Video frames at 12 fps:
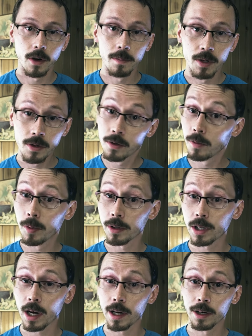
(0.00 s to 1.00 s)
I'm super
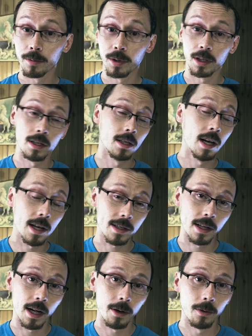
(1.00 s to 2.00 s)
tired because last
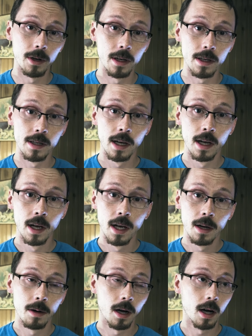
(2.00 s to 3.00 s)
night was
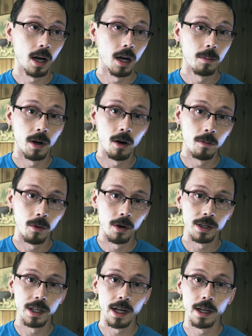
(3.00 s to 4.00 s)
my
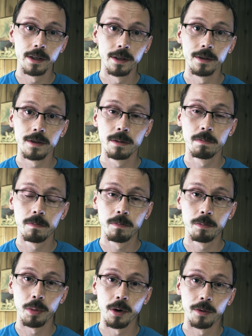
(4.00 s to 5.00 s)
homeboy Daniel's
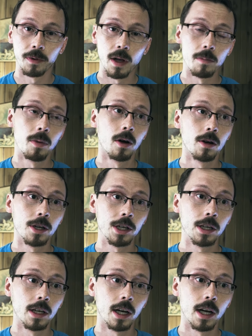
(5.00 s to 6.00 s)
birthday
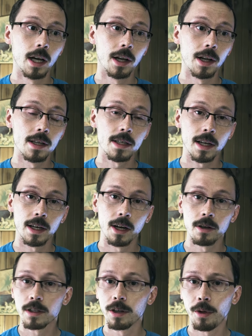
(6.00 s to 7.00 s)
party, and I stayed
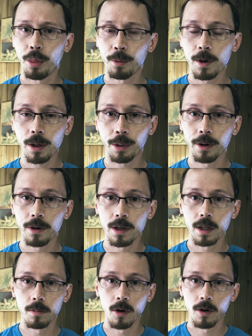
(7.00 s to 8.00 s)
out till 3:30
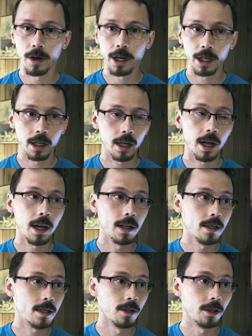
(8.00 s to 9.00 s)
in the morning
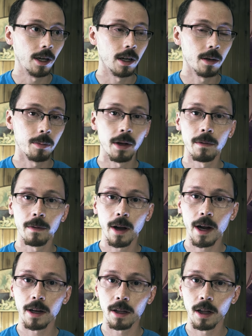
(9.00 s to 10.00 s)
and still got up at
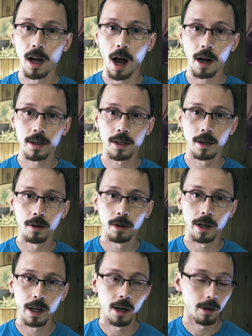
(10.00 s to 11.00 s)
8 o'clock to go
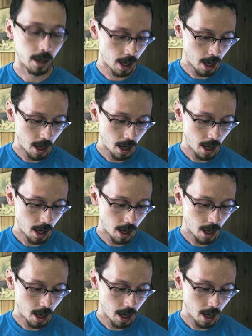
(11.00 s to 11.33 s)
let out